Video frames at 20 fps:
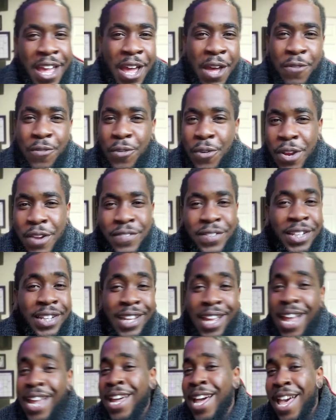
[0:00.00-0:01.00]
for everything
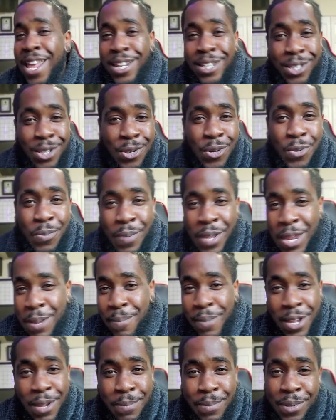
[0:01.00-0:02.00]
I gotta do, pay
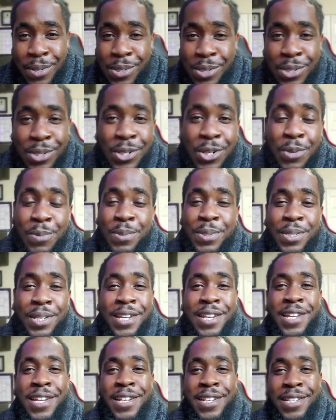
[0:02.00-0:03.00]
my bills, you know what I'm
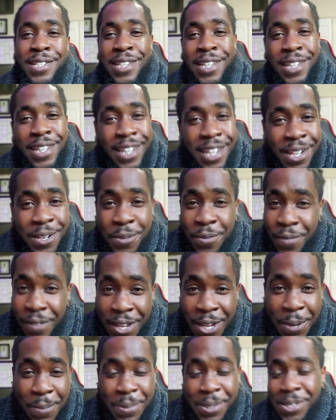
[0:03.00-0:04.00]
saying, and take care of the
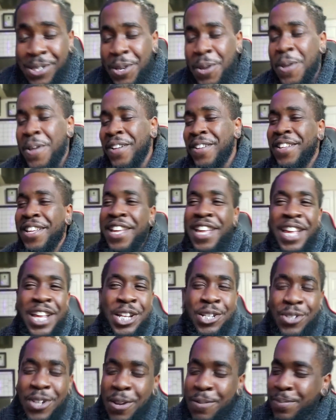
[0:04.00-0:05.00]
family. So
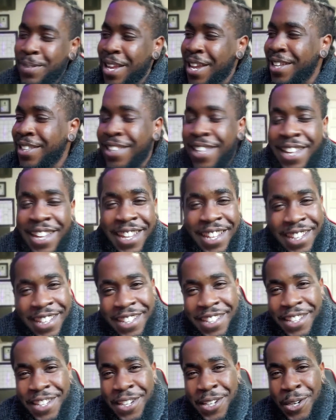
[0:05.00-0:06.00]
drop that like,
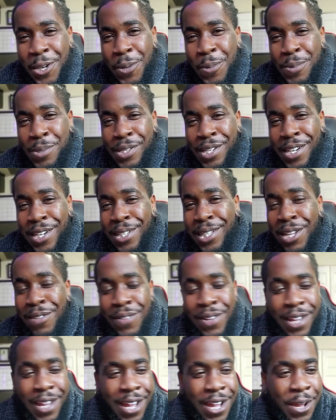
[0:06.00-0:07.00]
you know what I'm saying, leave a
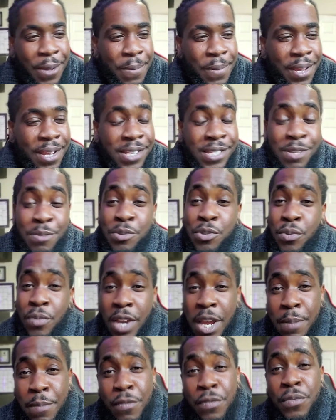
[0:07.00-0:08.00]
comment,
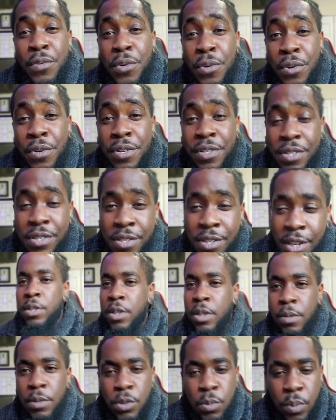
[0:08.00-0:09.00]
subscribe, of course.
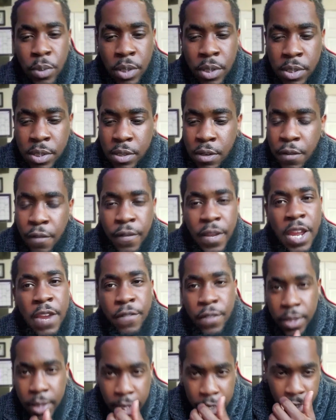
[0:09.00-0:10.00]
Which one is your
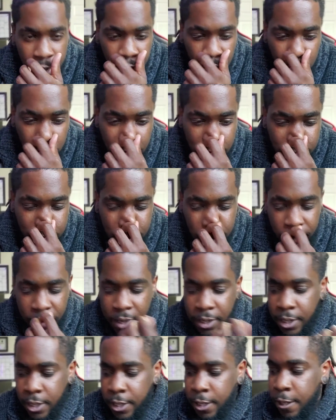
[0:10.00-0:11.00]
favorite? Like, if you guys have
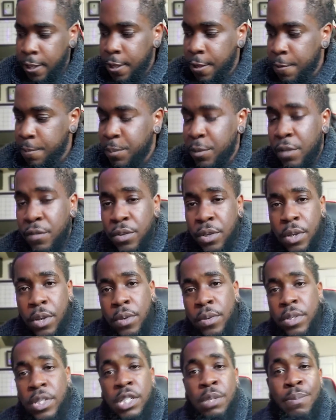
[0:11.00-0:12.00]
any of your
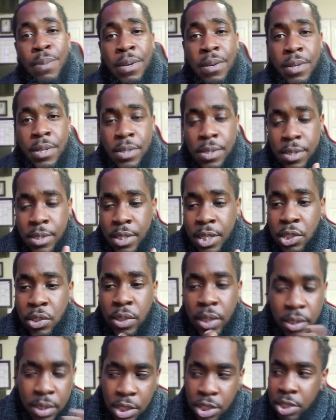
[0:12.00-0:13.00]
own experiences that you
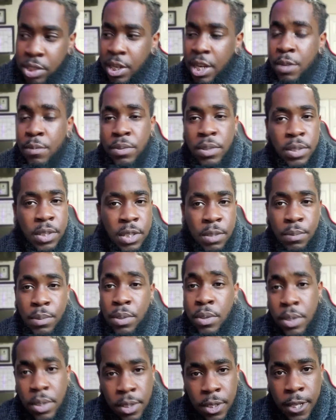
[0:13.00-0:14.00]
like to share with the
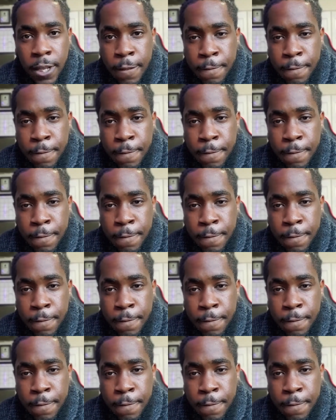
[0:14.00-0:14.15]
community,